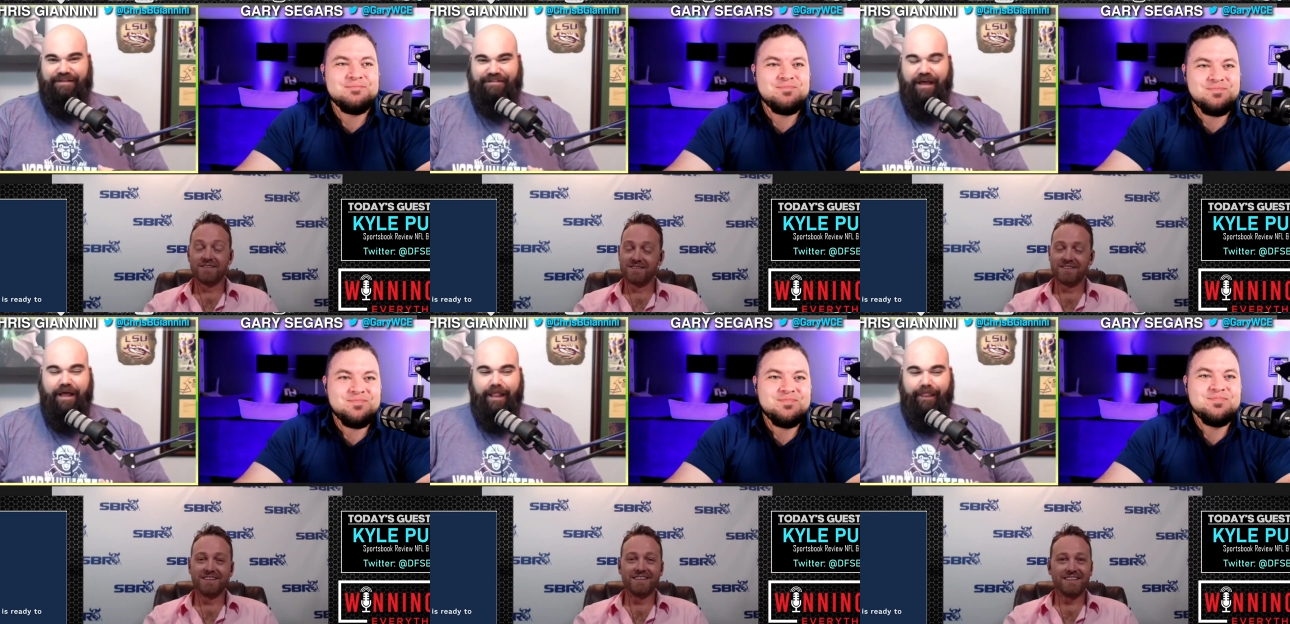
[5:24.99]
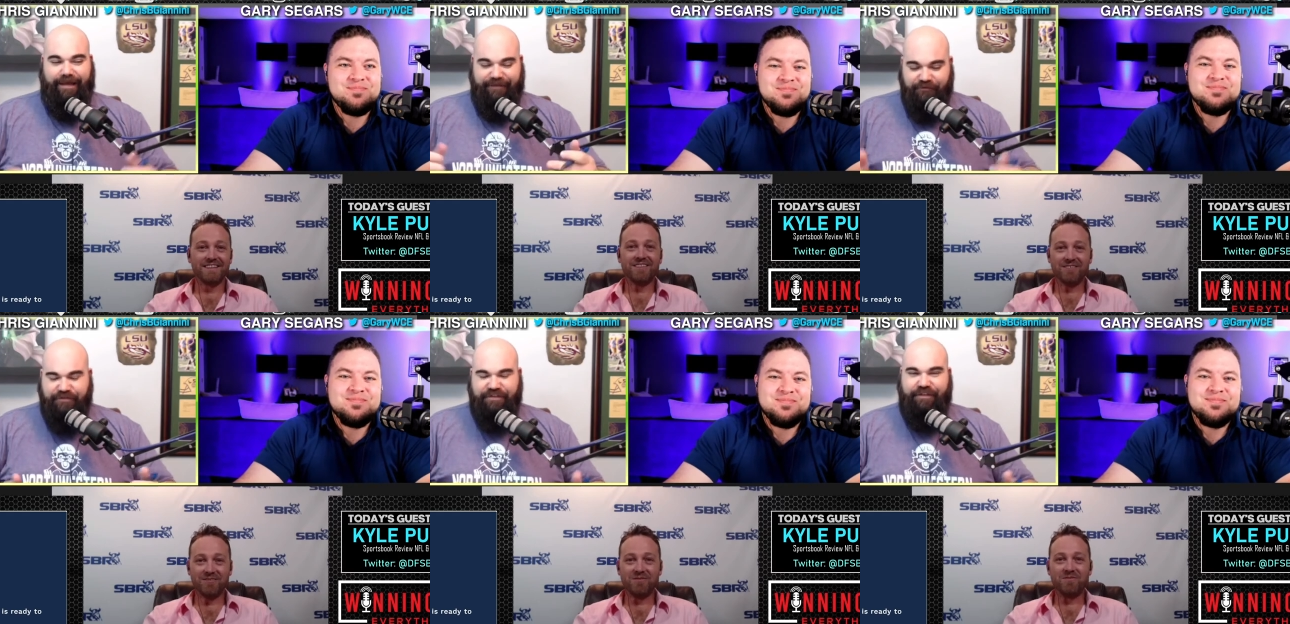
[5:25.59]
Speaker 1: so, like this
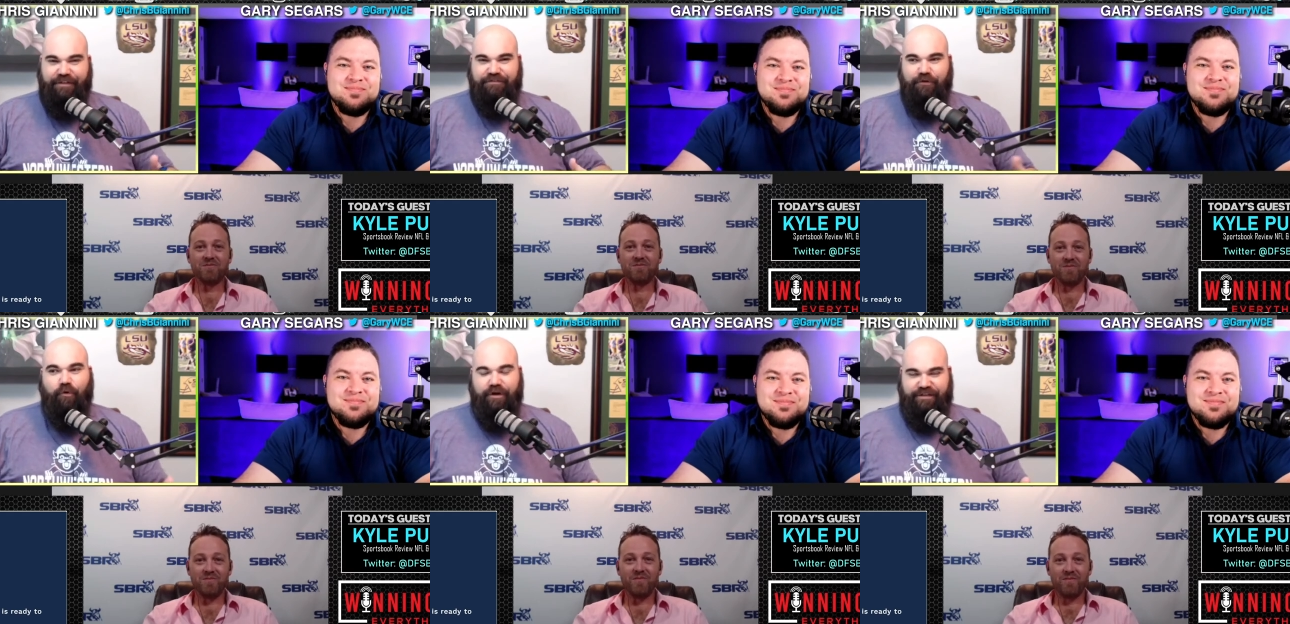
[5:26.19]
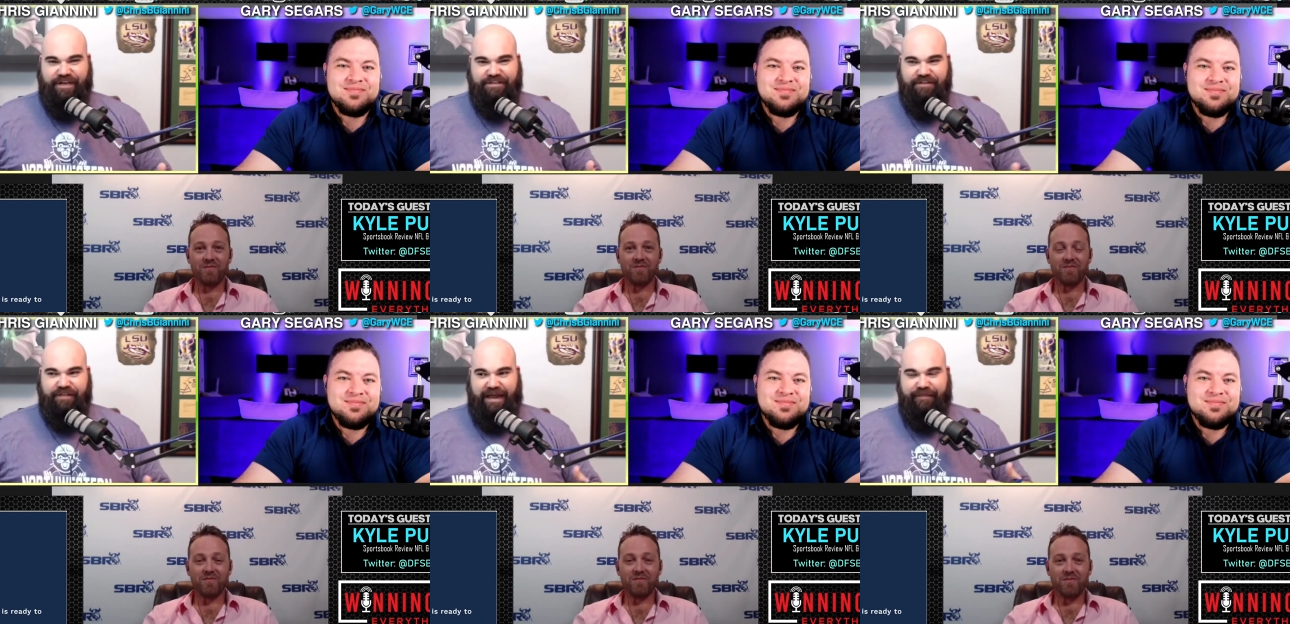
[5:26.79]
was a, this is an
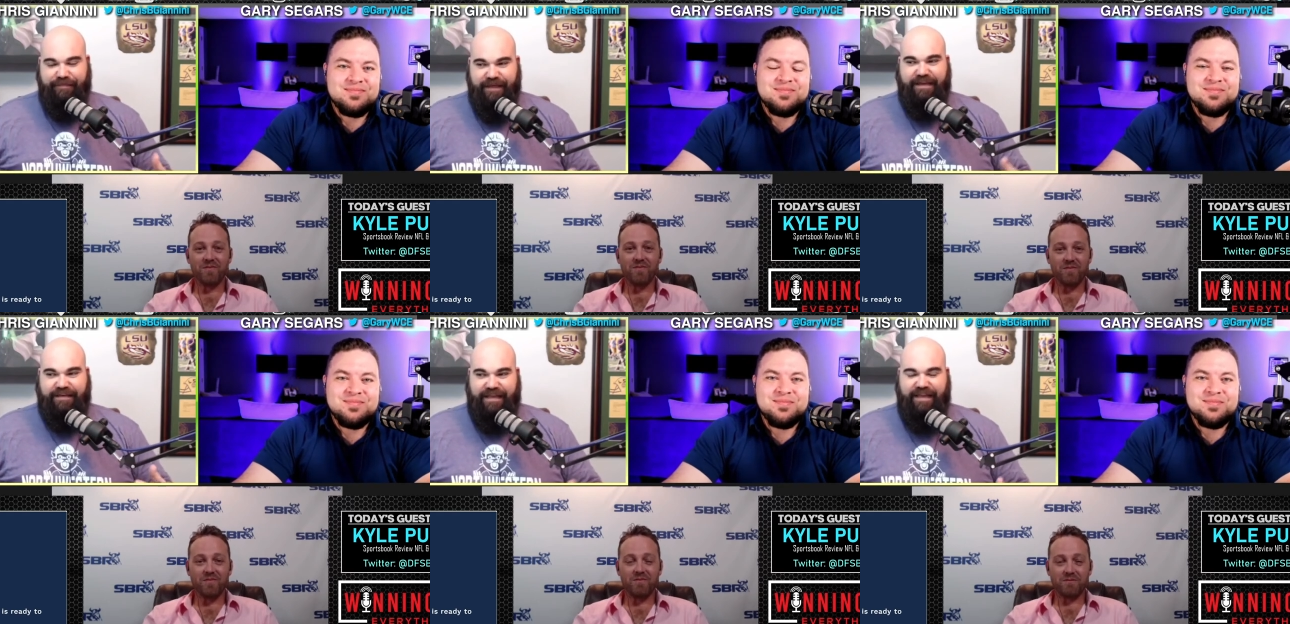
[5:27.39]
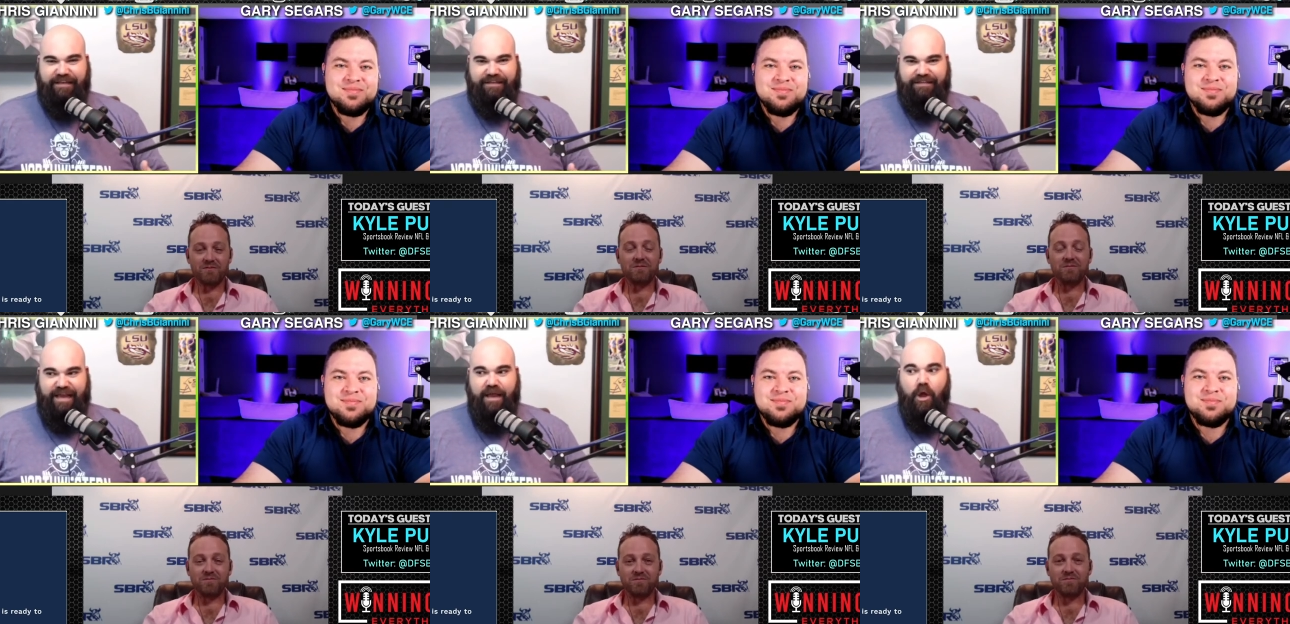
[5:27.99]
organization that I think needed to
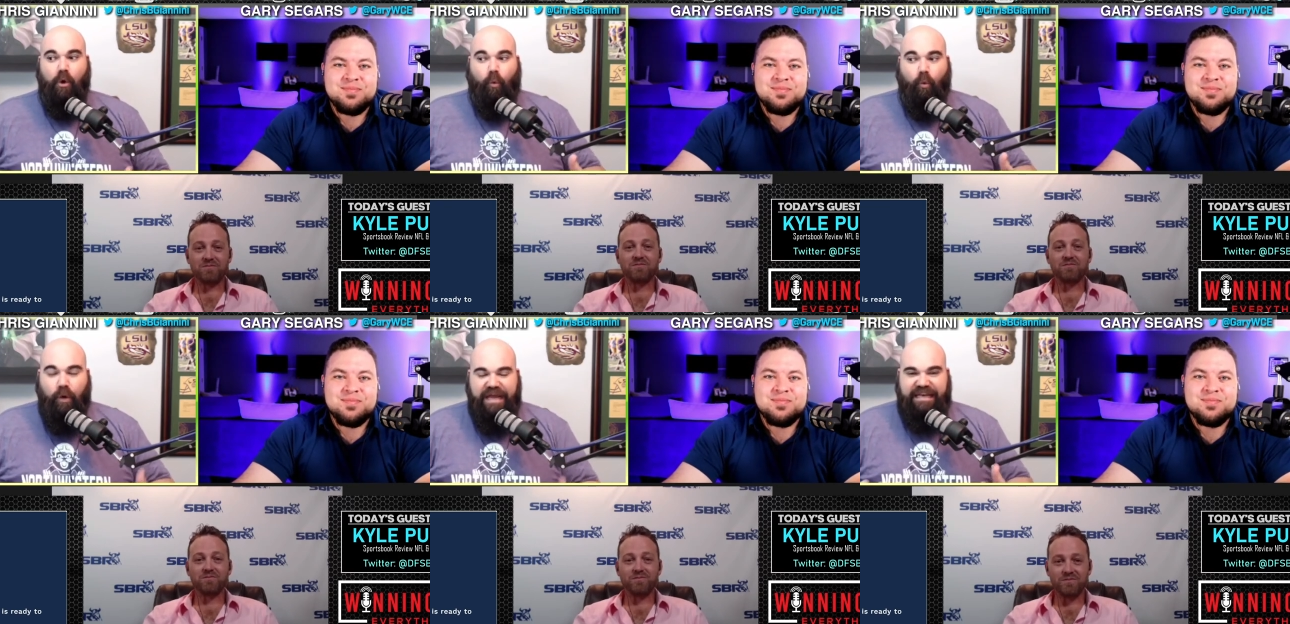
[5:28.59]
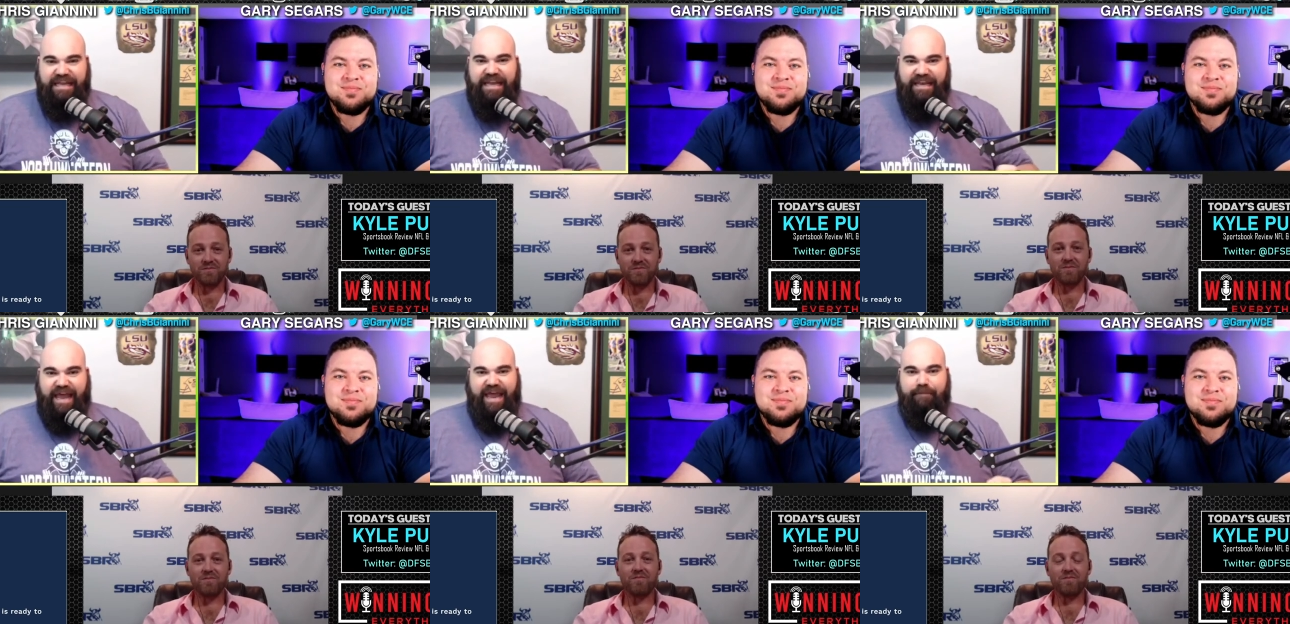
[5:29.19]
say we
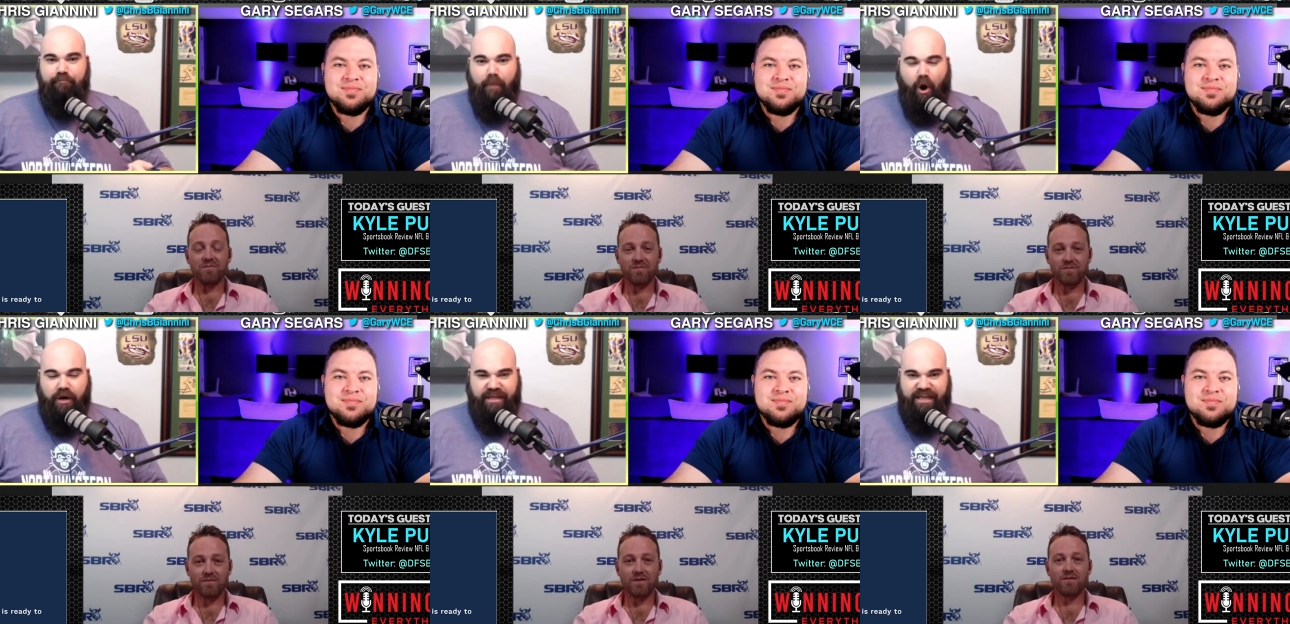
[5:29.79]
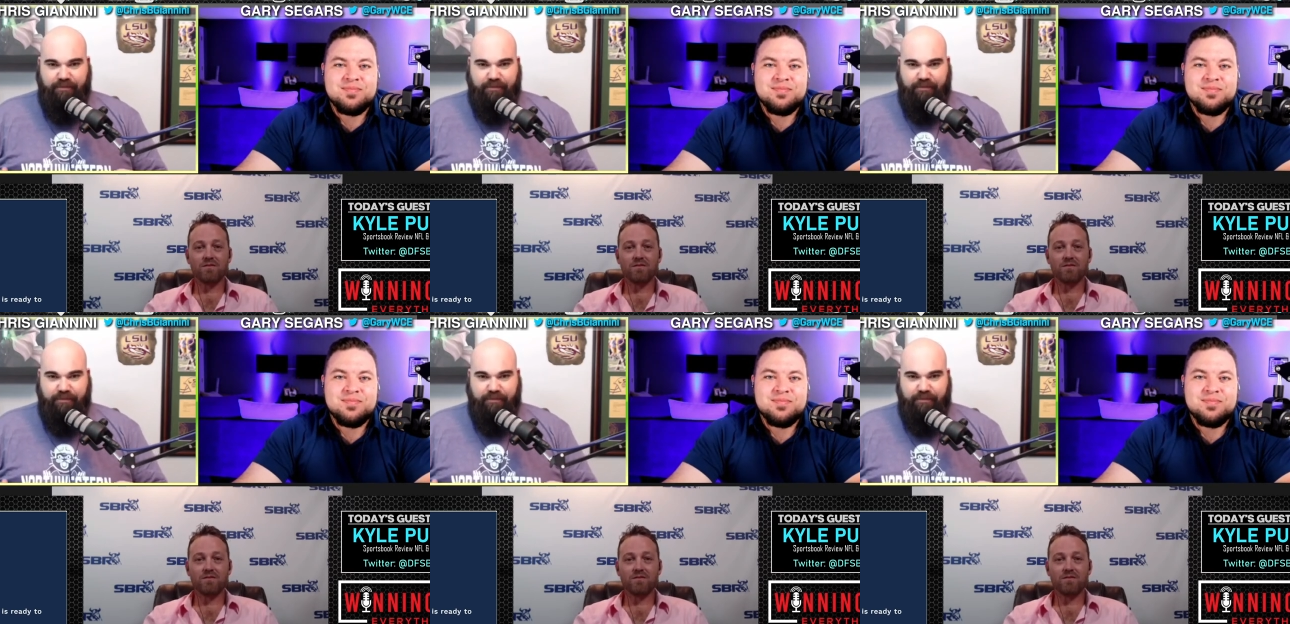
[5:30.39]
need a marquee